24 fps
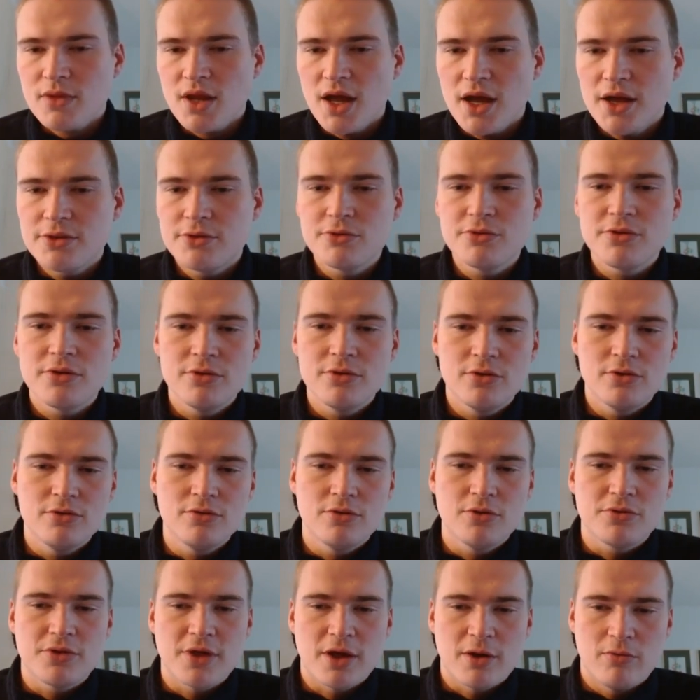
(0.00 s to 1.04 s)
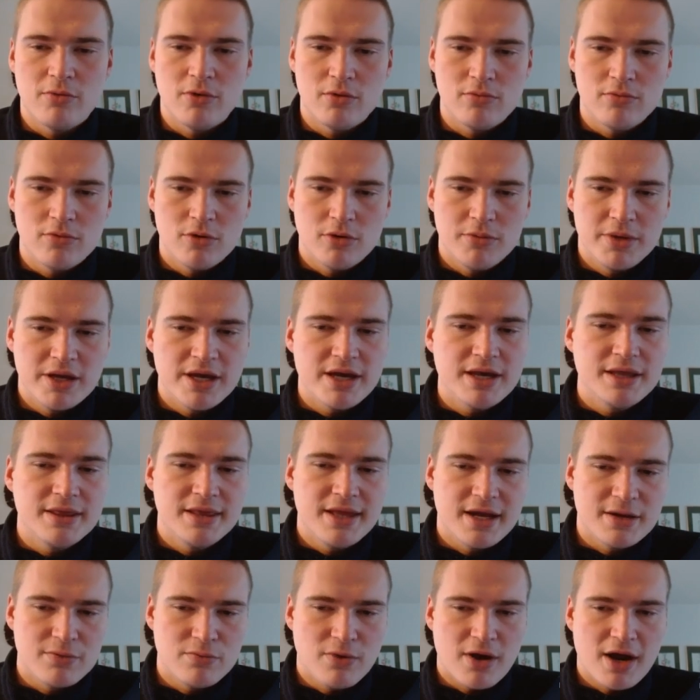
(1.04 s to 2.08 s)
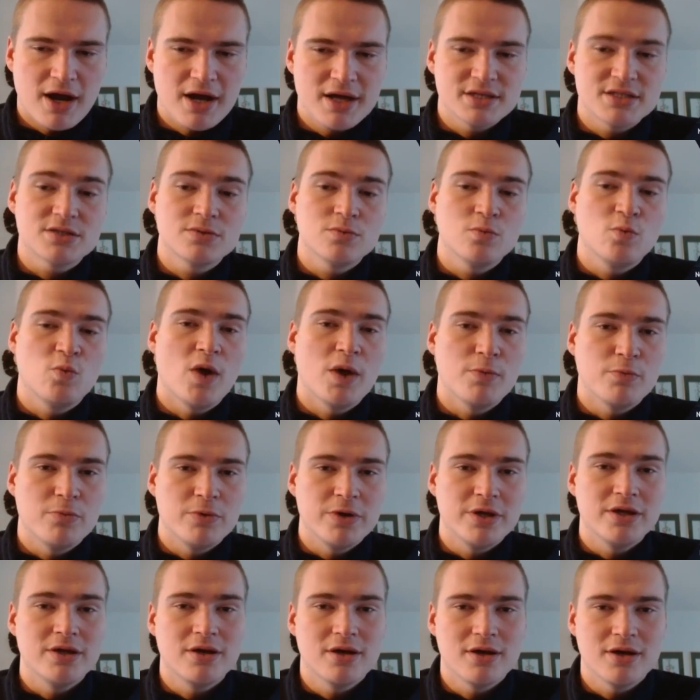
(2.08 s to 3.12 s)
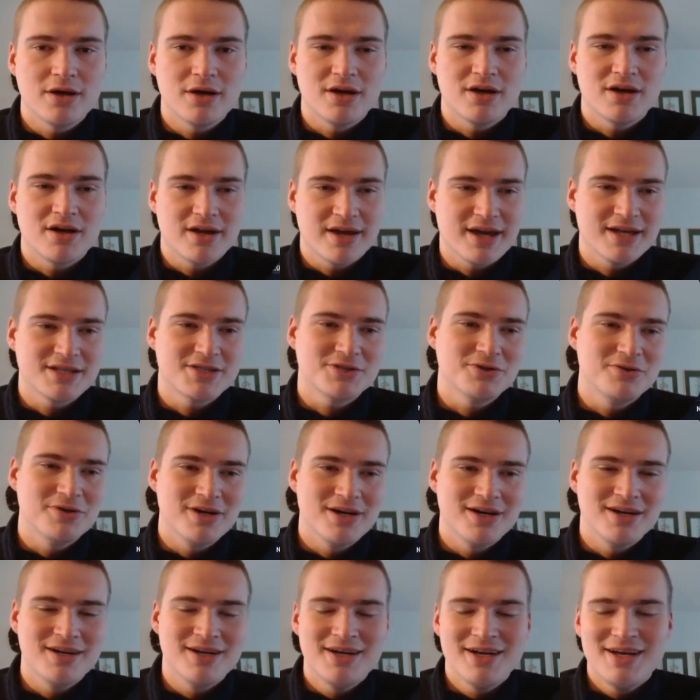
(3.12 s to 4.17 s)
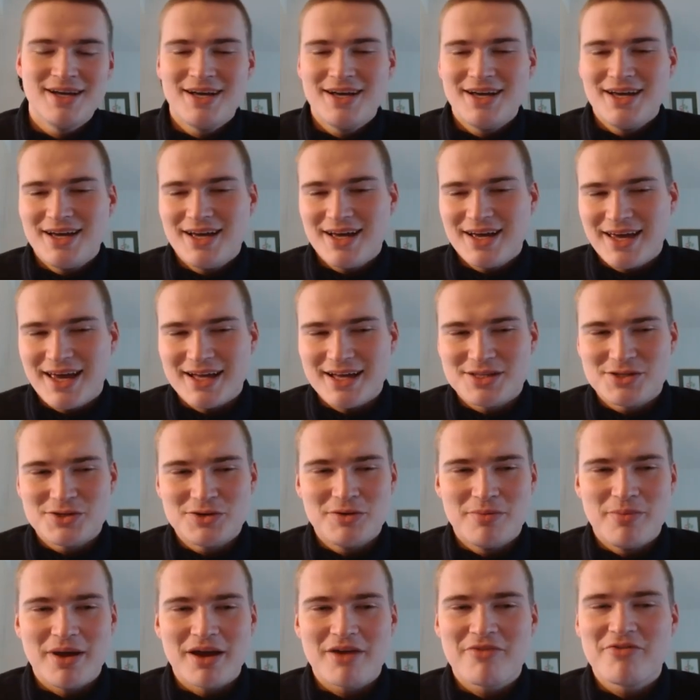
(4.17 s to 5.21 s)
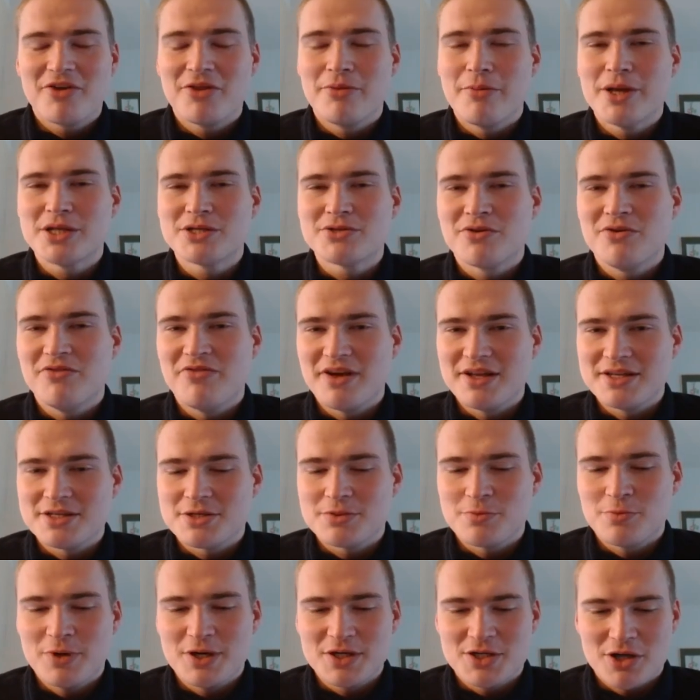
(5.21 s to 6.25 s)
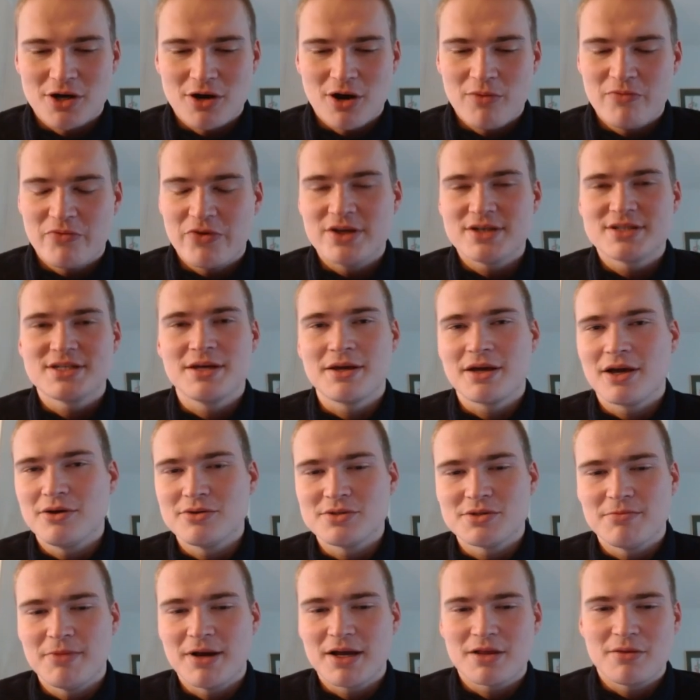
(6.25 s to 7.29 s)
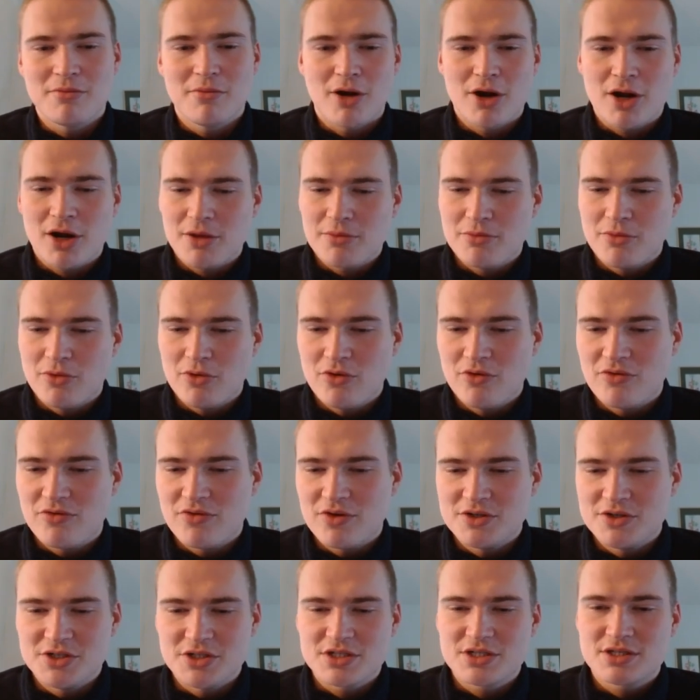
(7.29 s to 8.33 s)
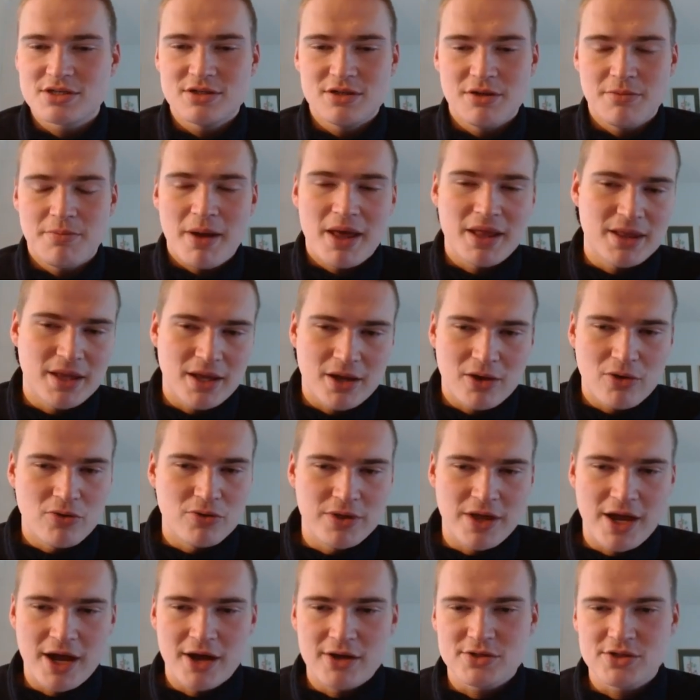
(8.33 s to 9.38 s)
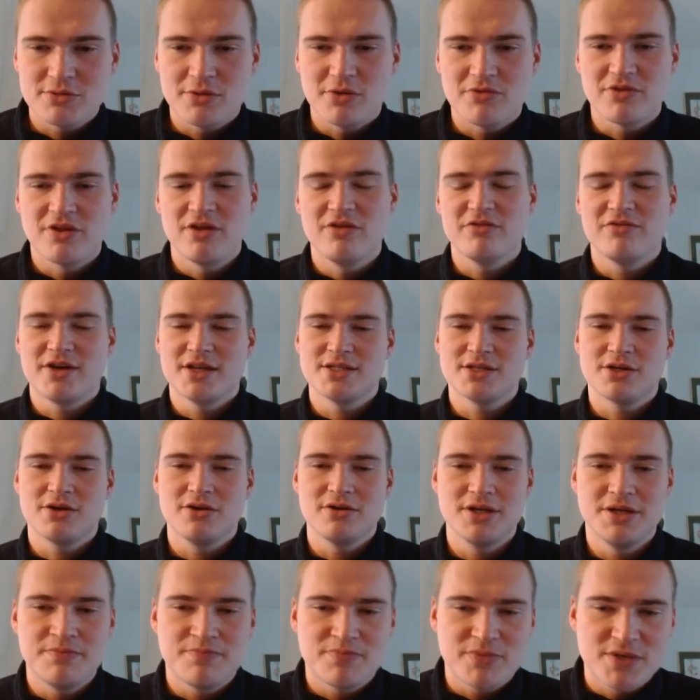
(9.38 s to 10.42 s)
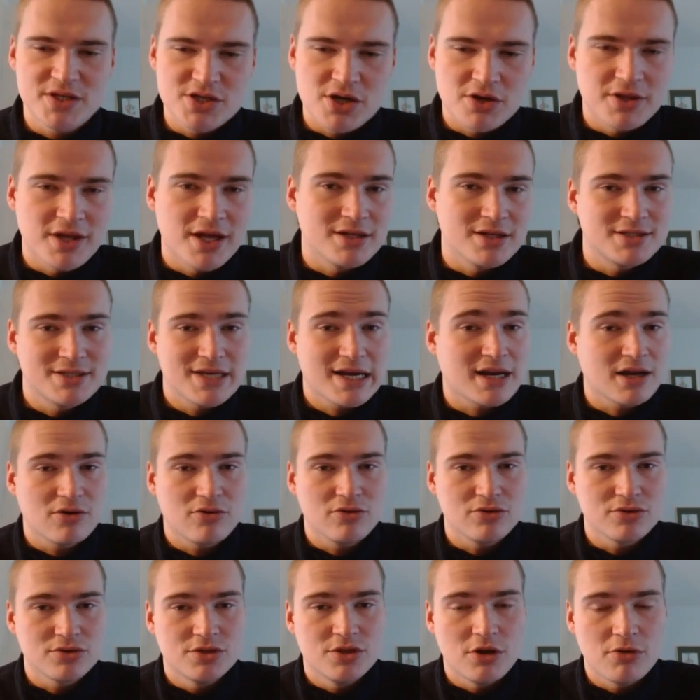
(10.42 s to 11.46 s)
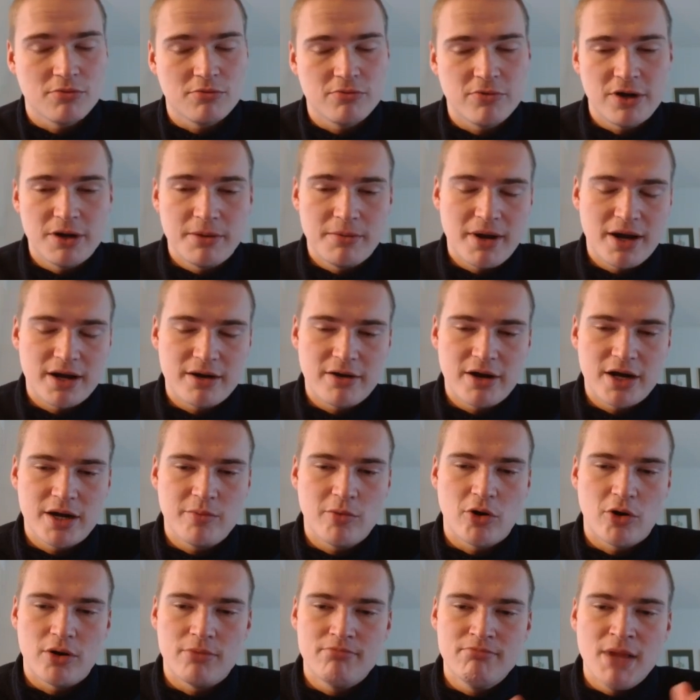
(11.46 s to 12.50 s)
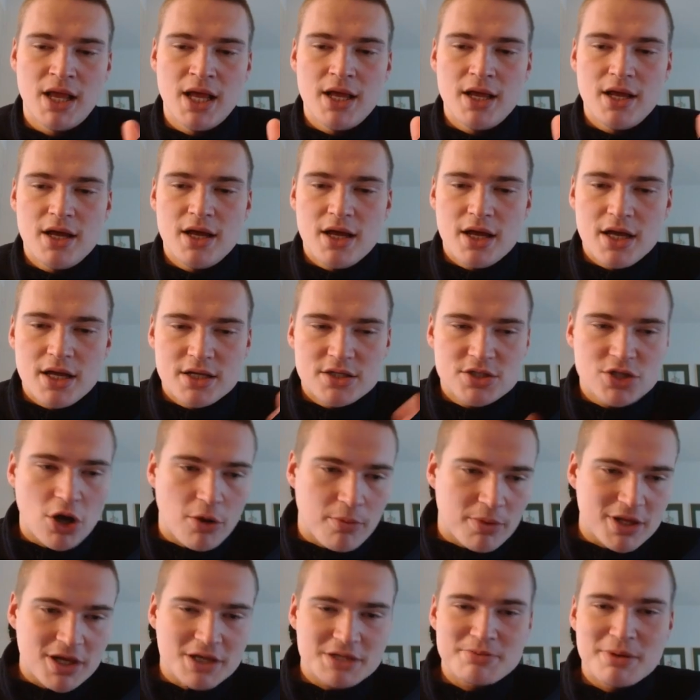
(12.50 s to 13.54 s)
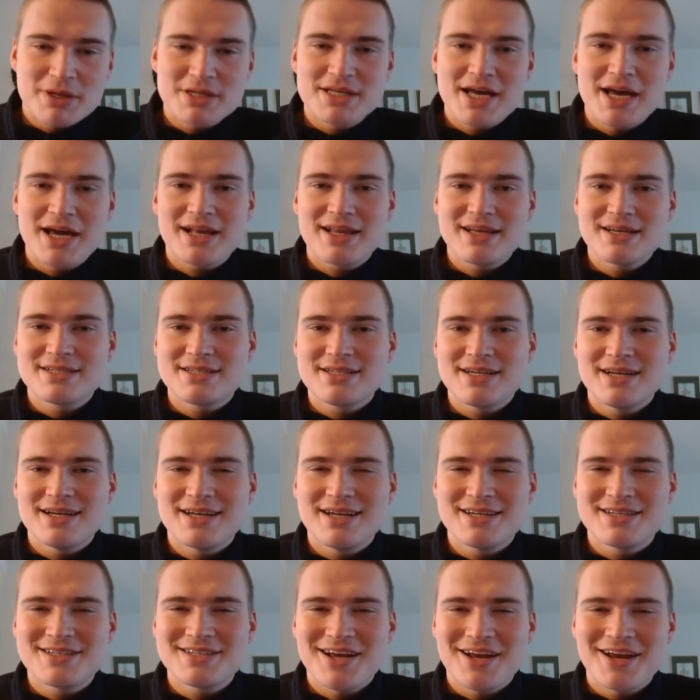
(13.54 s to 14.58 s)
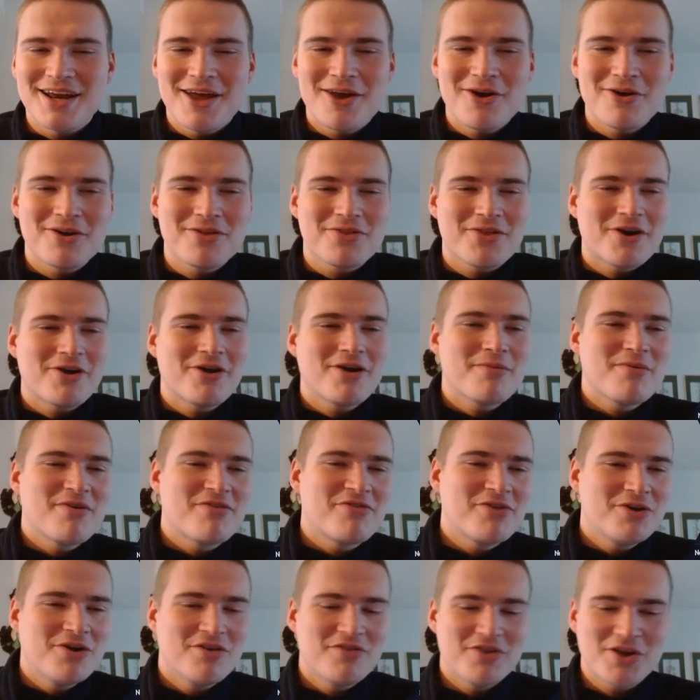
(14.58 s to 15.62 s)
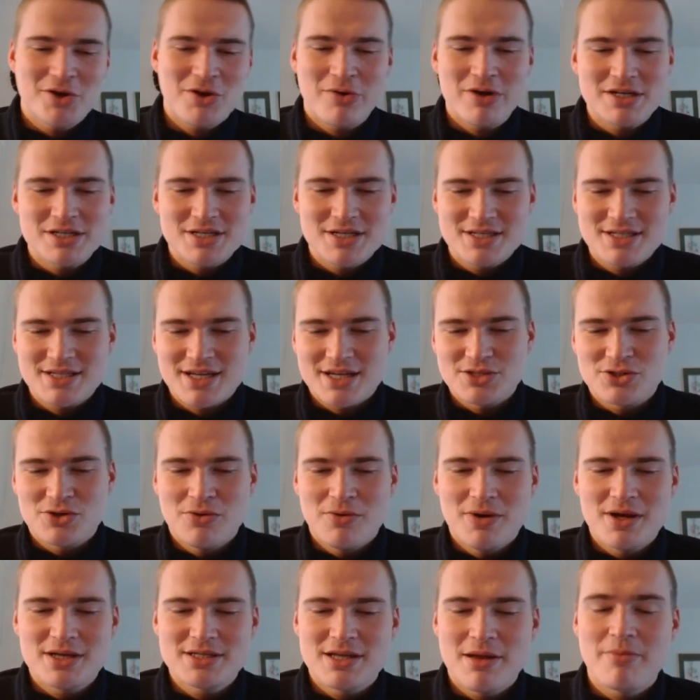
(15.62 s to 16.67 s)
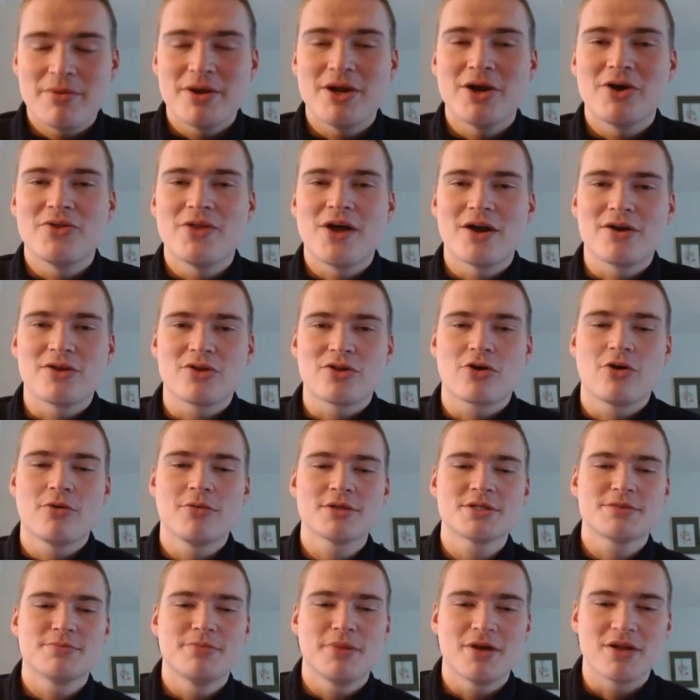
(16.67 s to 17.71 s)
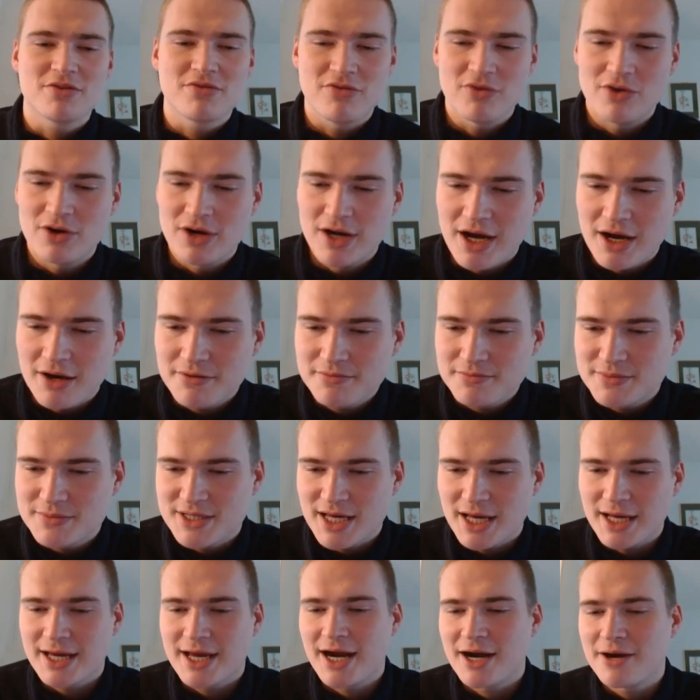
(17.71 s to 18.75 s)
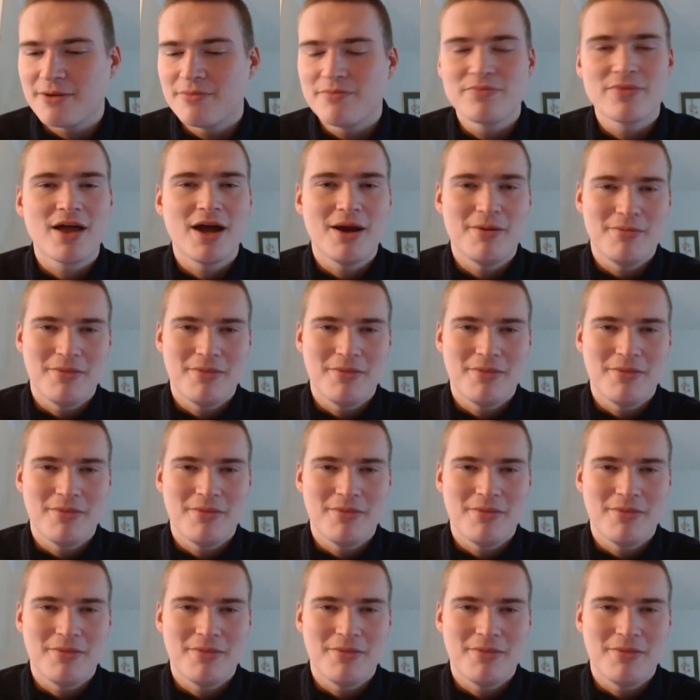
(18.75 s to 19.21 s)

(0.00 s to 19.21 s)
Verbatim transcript: i do, do think we'll, we'll, be in that rise when we uh, get to the get to the big fundamental events which are obviously going to make the market move uh, just depending on the outcome of the event only so then technicals don't really matter anymore so, but that's my take this uh, this Sunday on Ethereum. If you do have any questions, as always, let me know down in the comments. But for now, take care and